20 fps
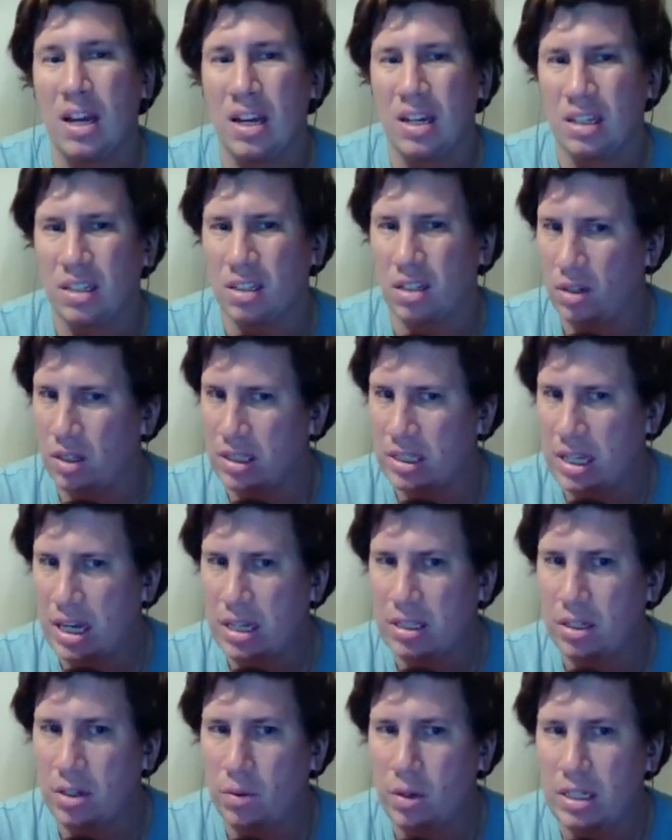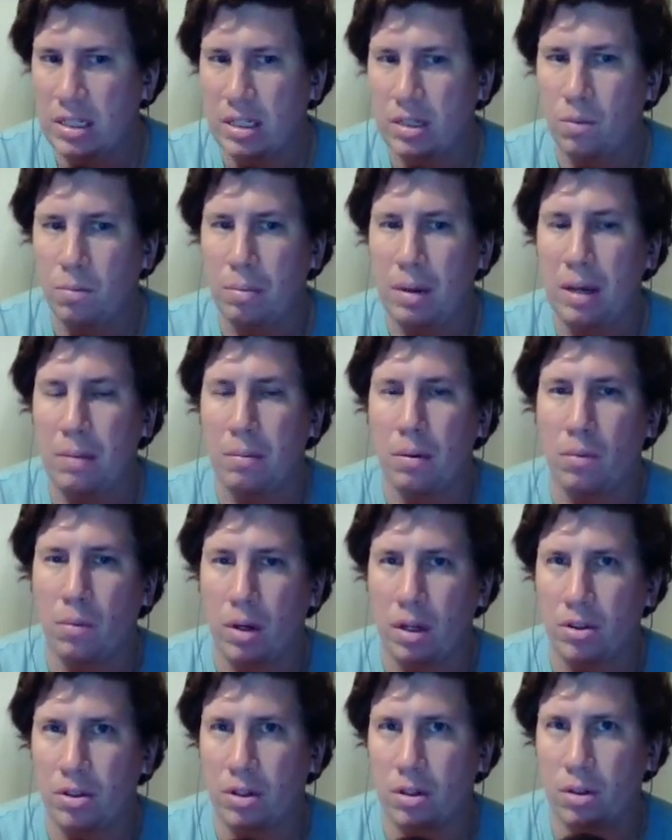So is that the reason people
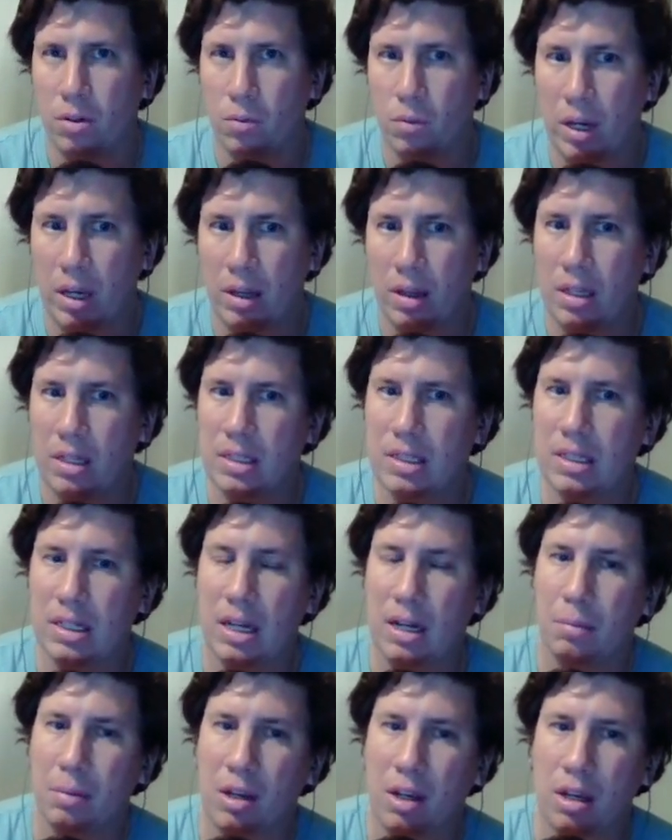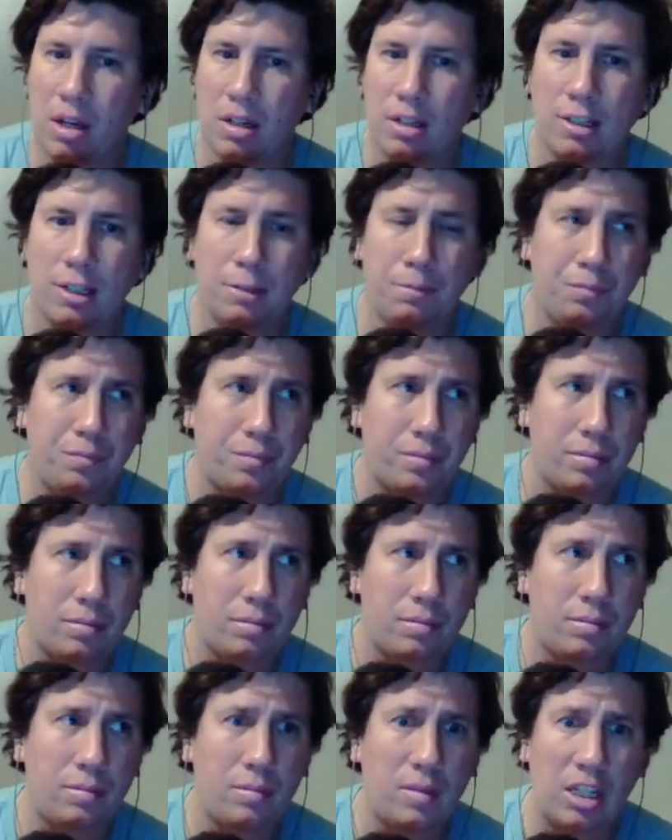want her to win? Is that because
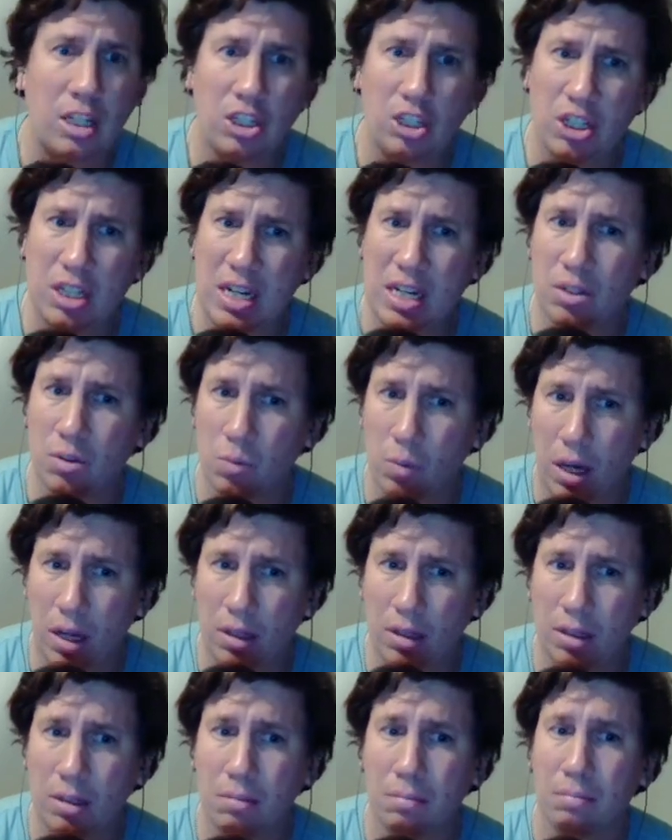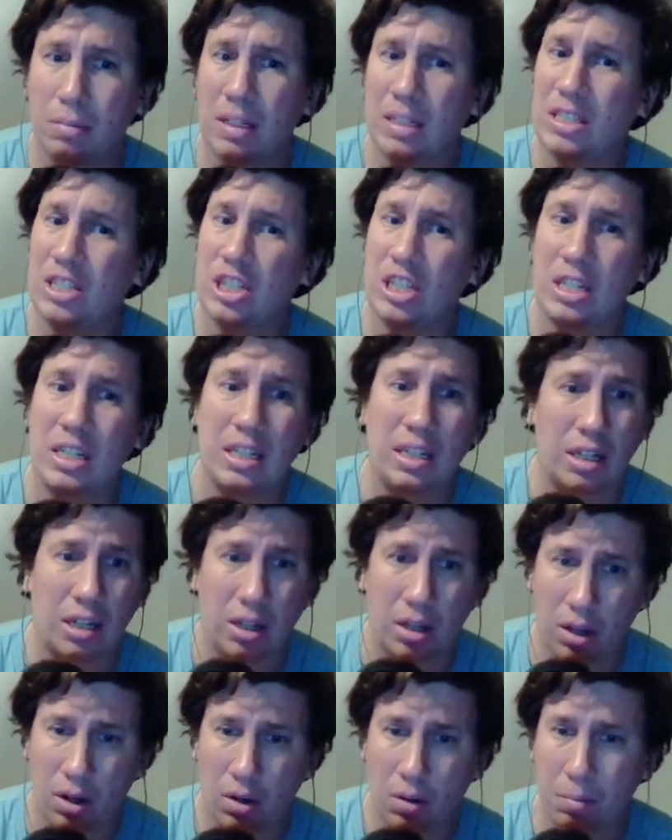she has won, but she didn't go.